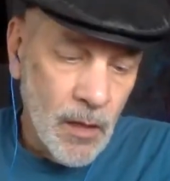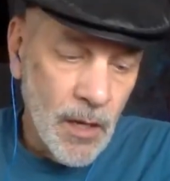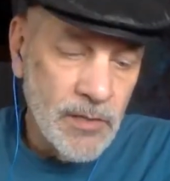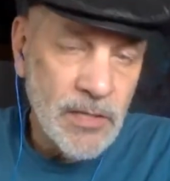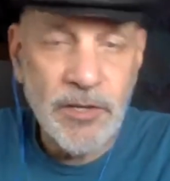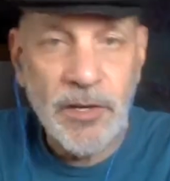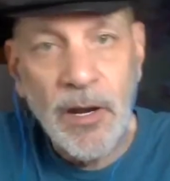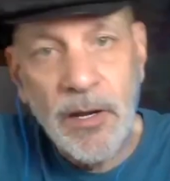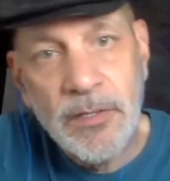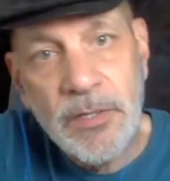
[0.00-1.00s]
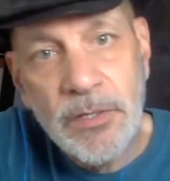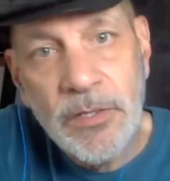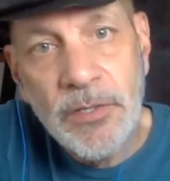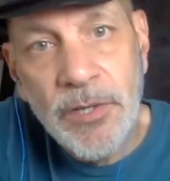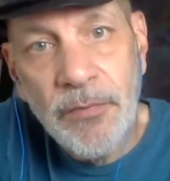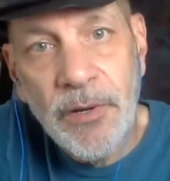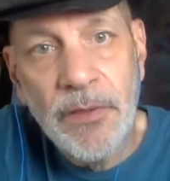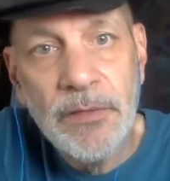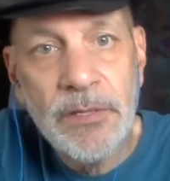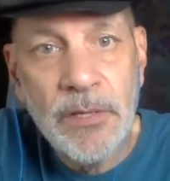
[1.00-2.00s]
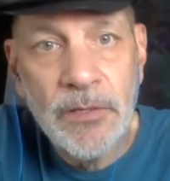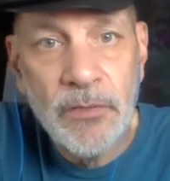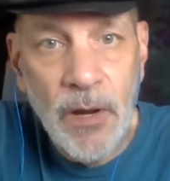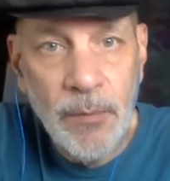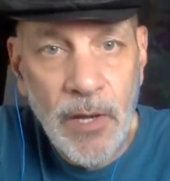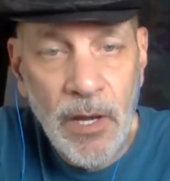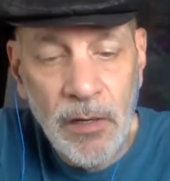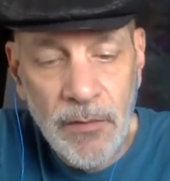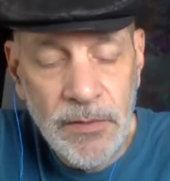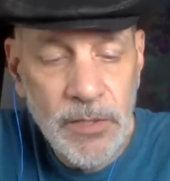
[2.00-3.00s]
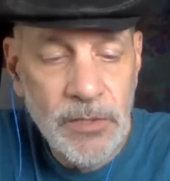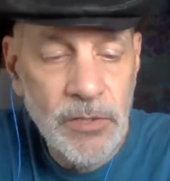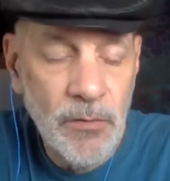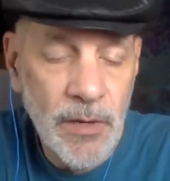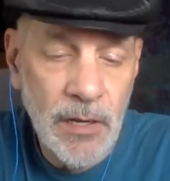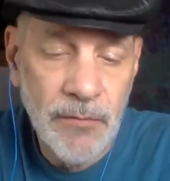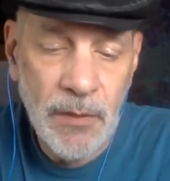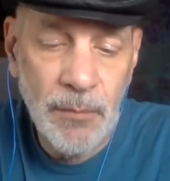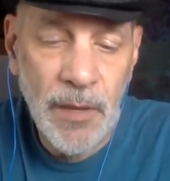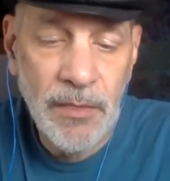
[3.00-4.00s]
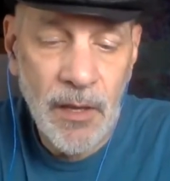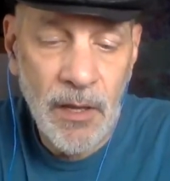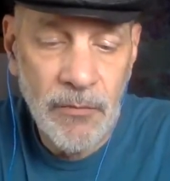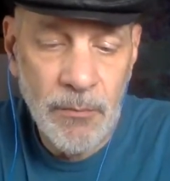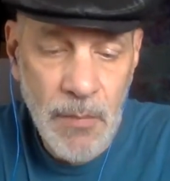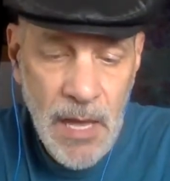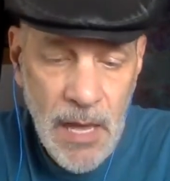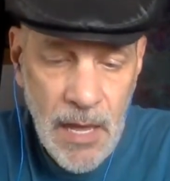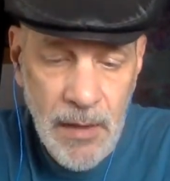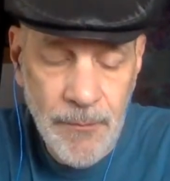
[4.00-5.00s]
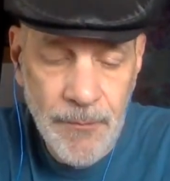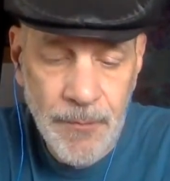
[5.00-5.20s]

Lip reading: Hi Sagittarius, this is Jeffrey. This is Ripecolor. This is your reading for the month of May.